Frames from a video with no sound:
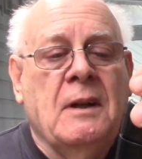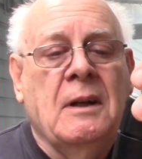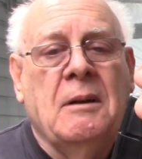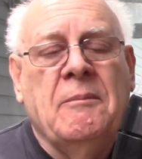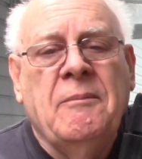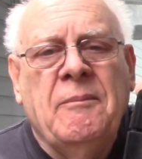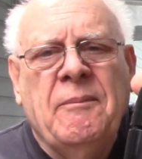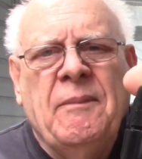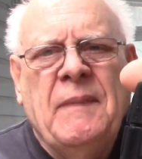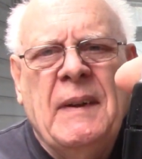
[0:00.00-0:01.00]

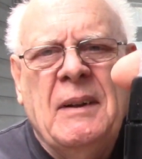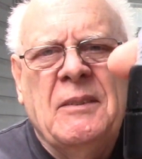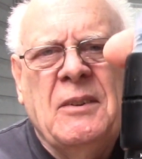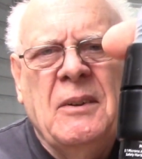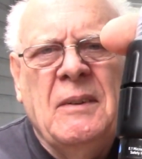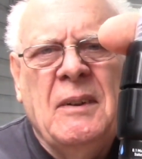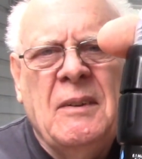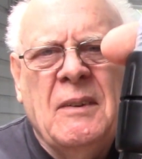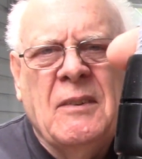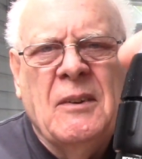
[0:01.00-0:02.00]
I'll turn it
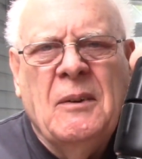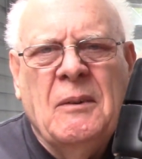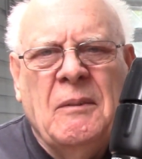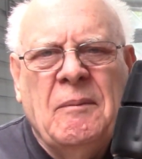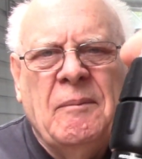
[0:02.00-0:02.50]
so